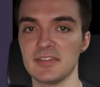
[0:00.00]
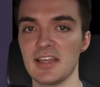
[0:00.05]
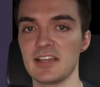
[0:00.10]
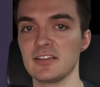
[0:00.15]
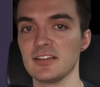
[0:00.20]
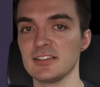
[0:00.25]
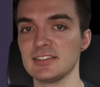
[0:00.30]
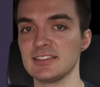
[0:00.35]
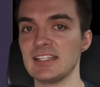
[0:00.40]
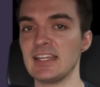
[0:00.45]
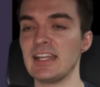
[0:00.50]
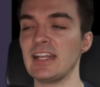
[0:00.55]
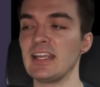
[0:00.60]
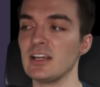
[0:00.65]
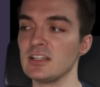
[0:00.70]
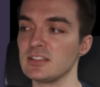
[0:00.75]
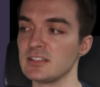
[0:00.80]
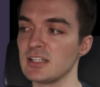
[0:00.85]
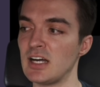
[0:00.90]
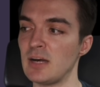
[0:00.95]
like they're standing
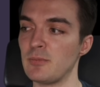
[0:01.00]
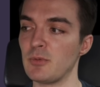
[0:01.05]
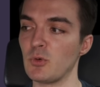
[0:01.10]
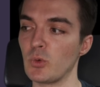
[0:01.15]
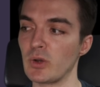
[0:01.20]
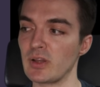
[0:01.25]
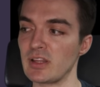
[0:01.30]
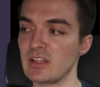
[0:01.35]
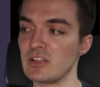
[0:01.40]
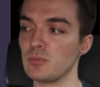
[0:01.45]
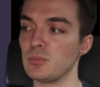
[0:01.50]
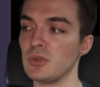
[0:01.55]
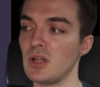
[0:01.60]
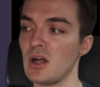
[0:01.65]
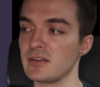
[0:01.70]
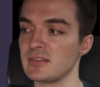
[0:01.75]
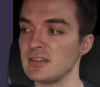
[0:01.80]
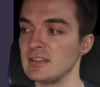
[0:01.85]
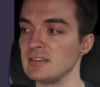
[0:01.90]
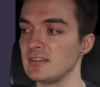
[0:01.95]
on top of one of these
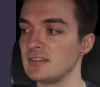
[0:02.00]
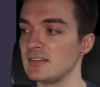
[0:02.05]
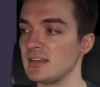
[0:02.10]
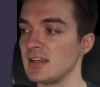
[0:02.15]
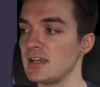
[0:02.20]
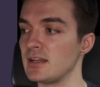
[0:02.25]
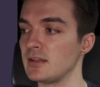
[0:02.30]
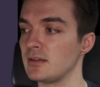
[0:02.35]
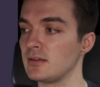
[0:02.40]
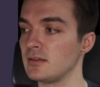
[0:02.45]
blocks instead.